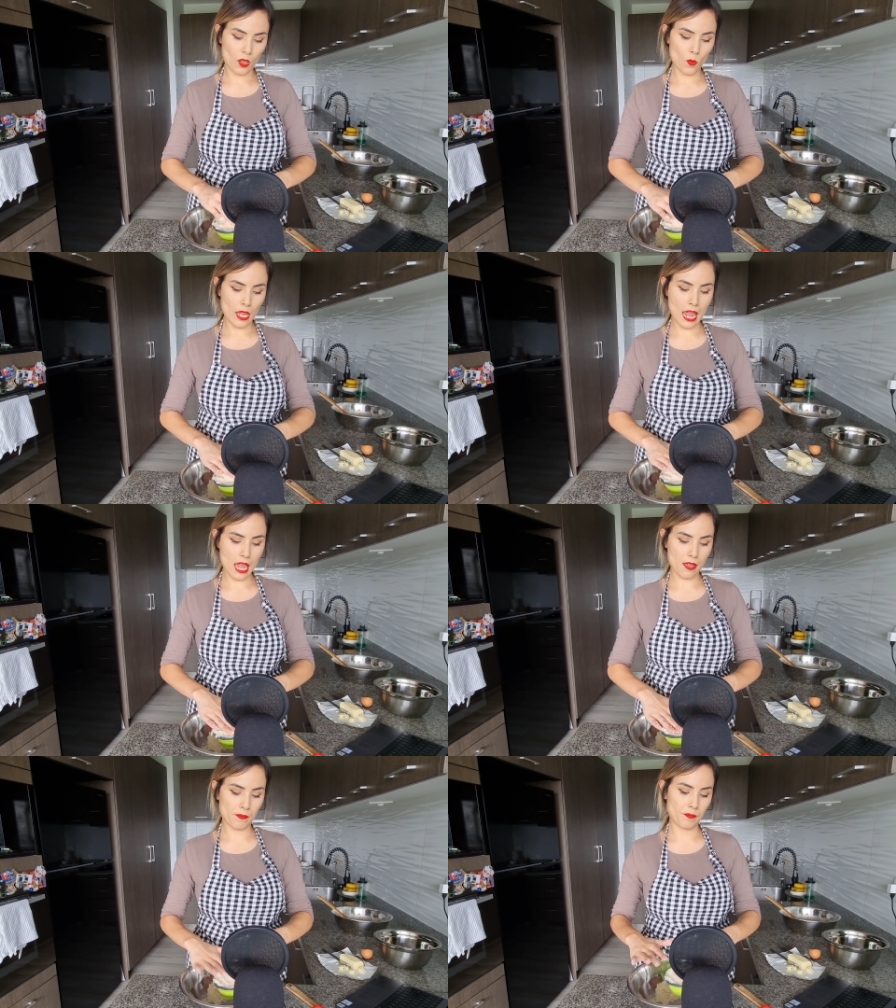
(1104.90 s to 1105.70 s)
Oh
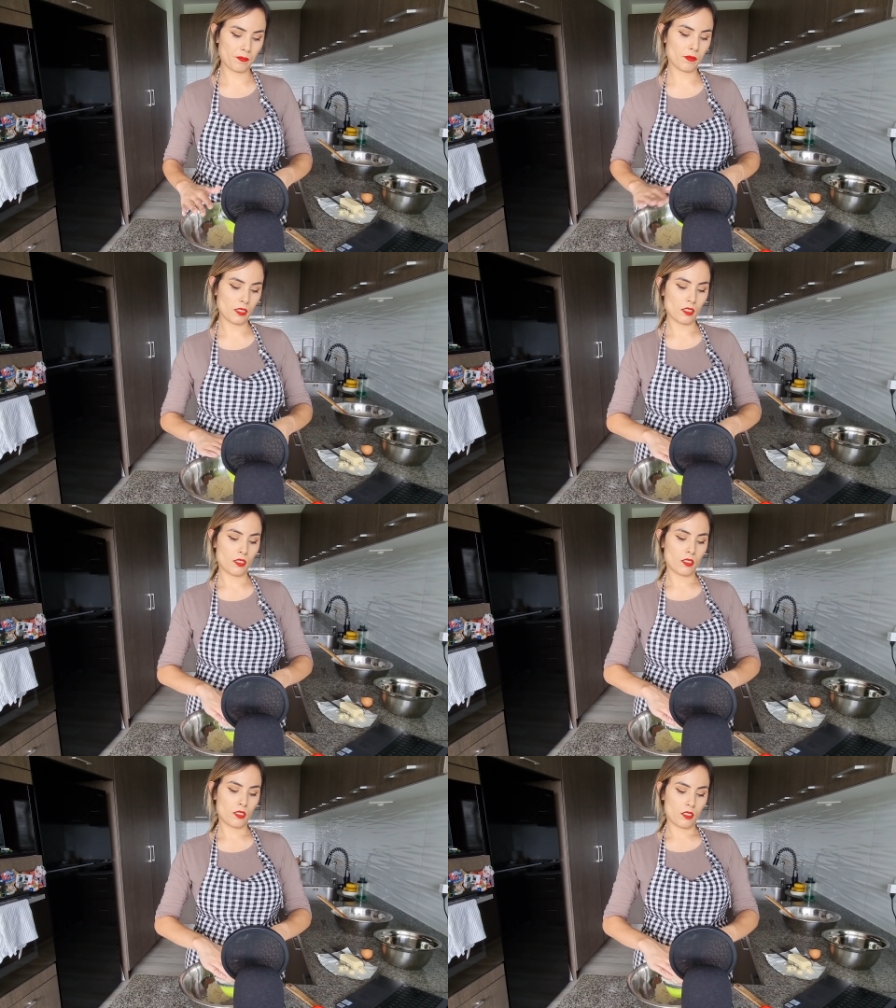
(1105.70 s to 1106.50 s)
yeah.
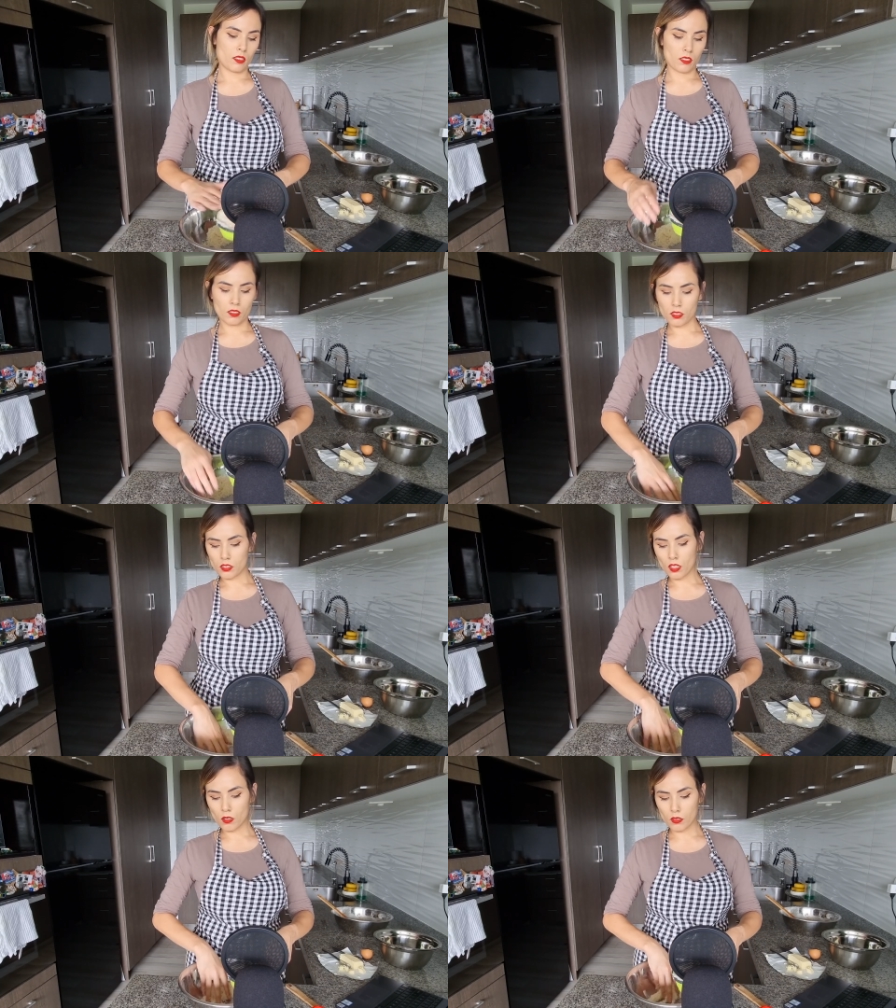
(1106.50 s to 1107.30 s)

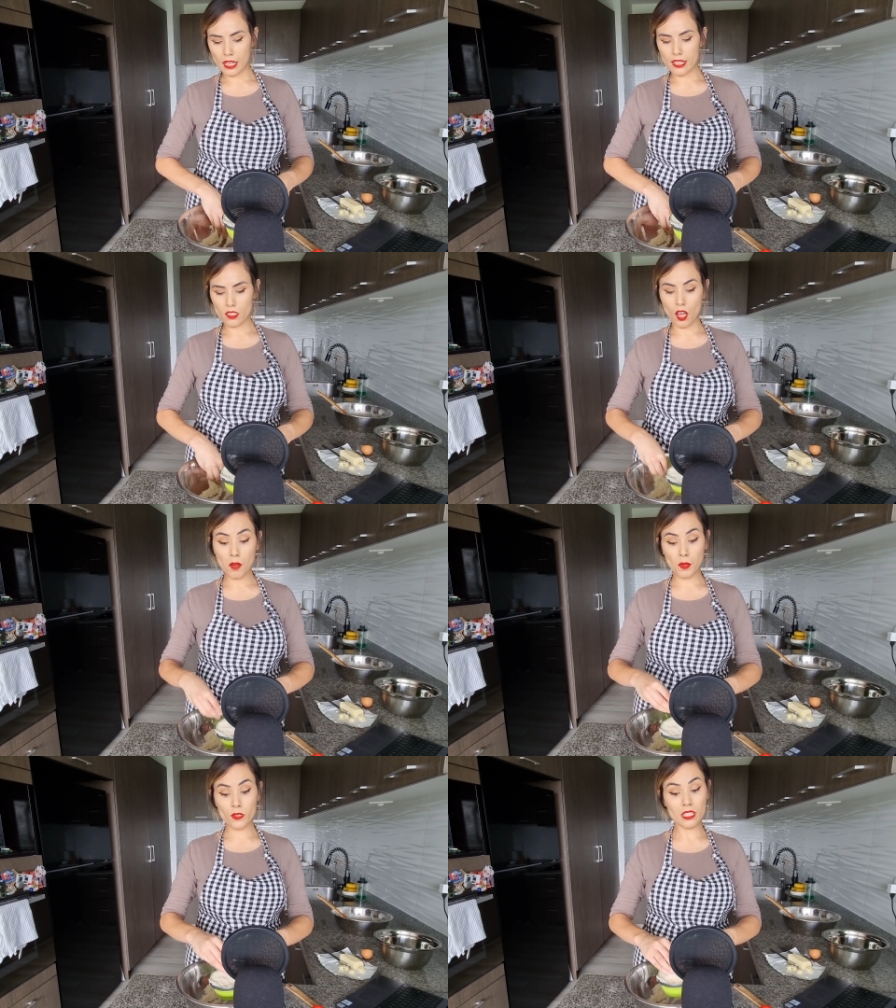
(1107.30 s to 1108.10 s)
So that's
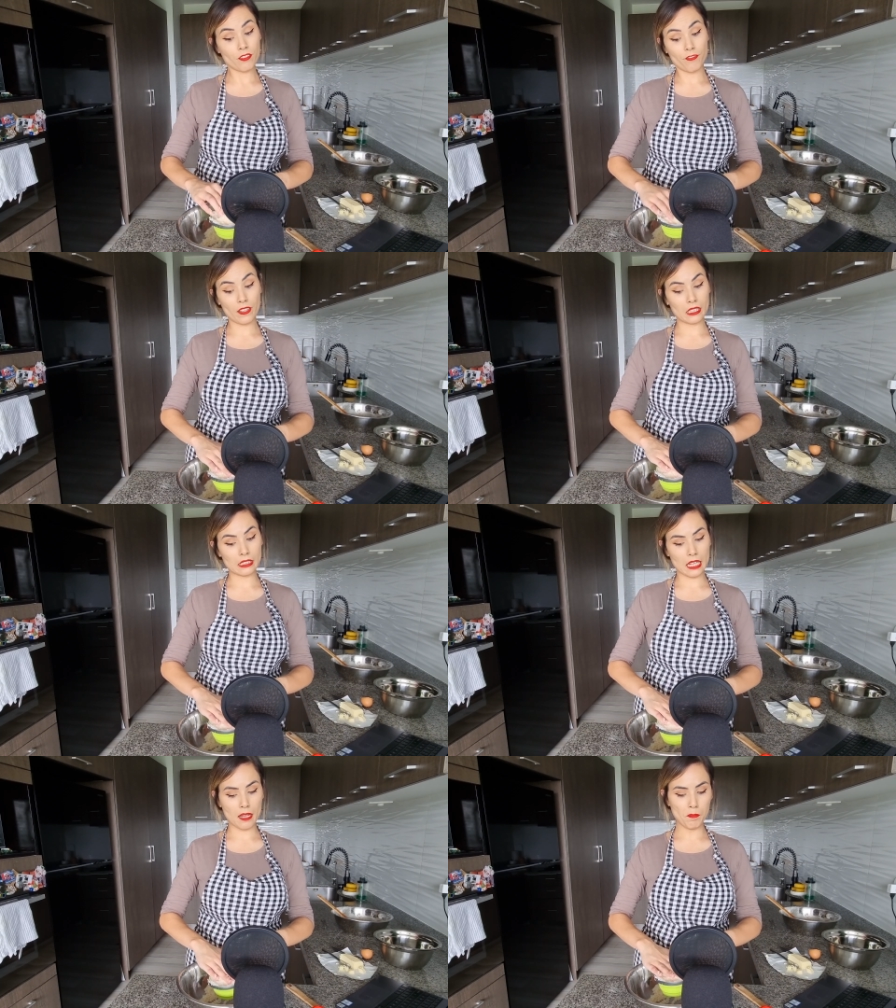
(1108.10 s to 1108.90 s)
almost
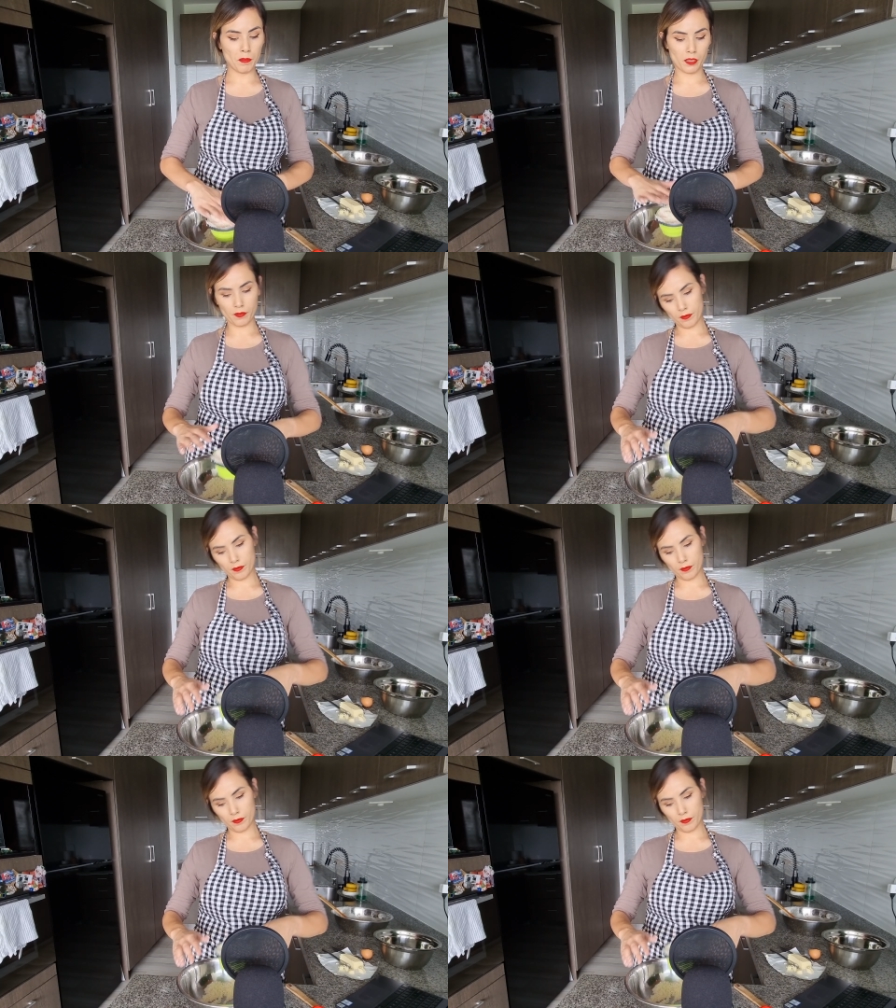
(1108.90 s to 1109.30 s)
filled up.